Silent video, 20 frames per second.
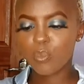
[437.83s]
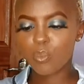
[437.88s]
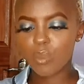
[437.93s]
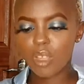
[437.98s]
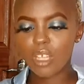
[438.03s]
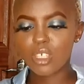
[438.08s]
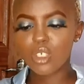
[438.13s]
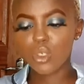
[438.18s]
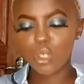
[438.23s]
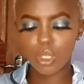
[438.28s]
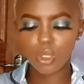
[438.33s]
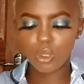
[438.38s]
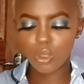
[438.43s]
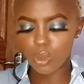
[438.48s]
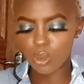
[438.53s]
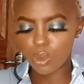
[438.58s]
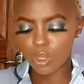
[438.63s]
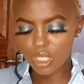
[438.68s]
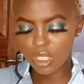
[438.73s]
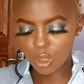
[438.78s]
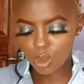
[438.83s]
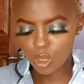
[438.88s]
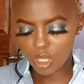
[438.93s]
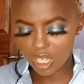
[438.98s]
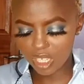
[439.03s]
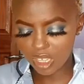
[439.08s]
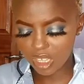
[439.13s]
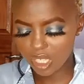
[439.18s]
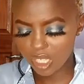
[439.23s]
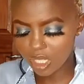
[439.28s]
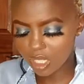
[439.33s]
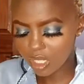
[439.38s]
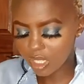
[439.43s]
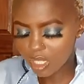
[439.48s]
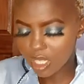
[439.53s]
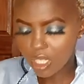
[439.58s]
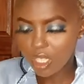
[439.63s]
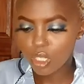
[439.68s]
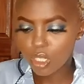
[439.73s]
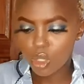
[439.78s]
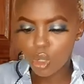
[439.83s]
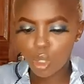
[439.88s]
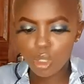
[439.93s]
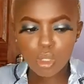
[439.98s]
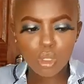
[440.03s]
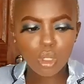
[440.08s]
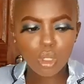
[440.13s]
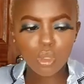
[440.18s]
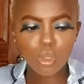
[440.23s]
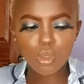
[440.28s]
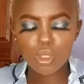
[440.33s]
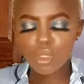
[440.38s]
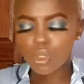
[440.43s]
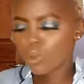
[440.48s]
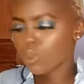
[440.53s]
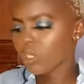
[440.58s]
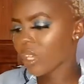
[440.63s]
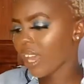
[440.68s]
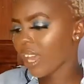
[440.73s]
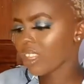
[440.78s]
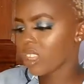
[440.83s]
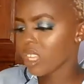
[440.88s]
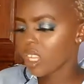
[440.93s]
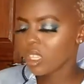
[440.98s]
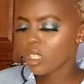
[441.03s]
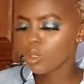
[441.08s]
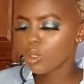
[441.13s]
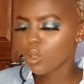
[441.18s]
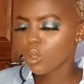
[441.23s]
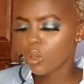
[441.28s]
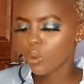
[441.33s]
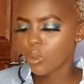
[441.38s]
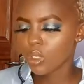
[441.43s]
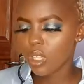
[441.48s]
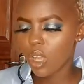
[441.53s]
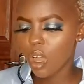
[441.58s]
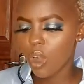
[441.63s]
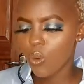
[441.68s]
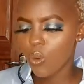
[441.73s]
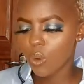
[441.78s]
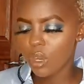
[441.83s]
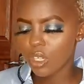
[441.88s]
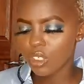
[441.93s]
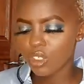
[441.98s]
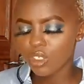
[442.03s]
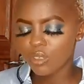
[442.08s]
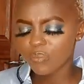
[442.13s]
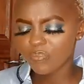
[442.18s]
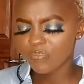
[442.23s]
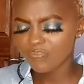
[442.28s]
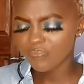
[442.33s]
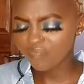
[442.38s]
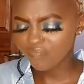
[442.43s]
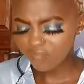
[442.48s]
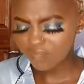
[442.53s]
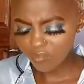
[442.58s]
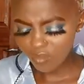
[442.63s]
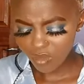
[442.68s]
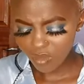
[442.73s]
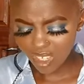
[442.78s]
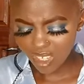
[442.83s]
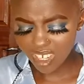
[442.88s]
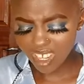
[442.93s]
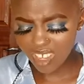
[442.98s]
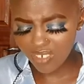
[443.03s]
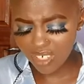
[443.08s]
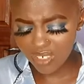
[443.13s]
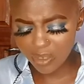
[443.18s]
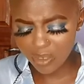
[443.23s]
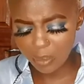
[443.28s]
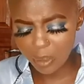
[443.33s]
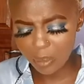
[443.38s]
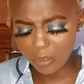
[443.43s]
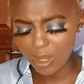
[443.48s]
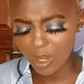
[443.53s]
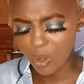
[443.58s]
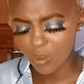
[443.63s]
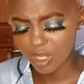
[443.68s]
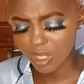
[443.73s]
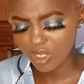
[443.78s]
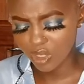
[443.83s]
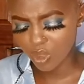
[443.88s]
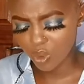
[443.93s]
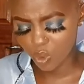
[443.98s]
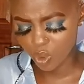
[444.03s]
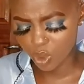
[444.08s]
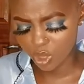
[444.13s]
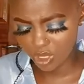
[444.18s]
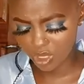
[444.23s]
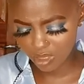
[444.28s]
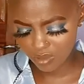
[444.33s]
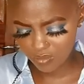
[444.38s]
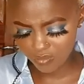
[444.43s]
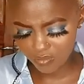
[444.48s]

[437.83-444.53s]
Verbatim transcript: it should look good this one i think it also looked good i think this one was how much can i even remember how much it was